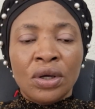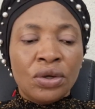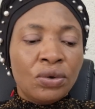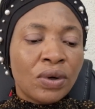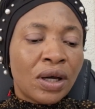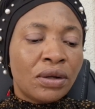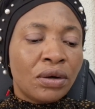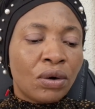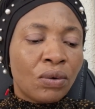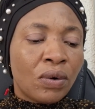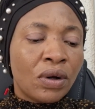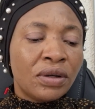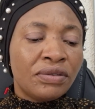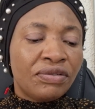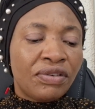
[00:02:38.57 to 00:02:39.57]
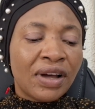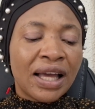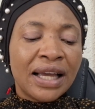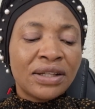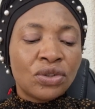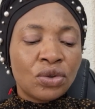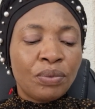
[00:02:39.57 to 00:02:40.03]
You are not
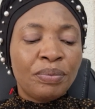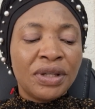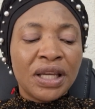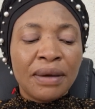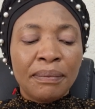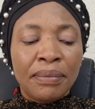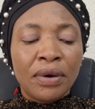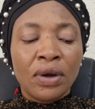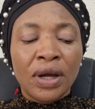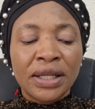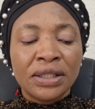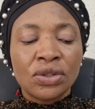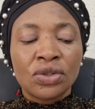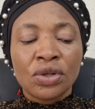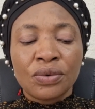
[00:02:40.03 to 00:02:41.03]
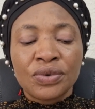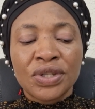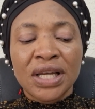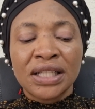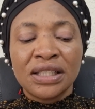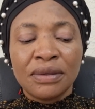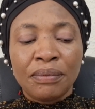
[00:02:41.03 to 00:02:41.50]
qualified to be employed in some
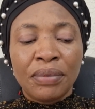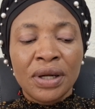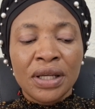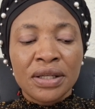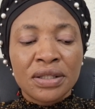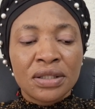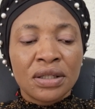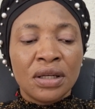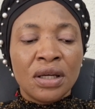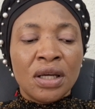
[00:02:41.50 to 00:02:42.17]
certain place.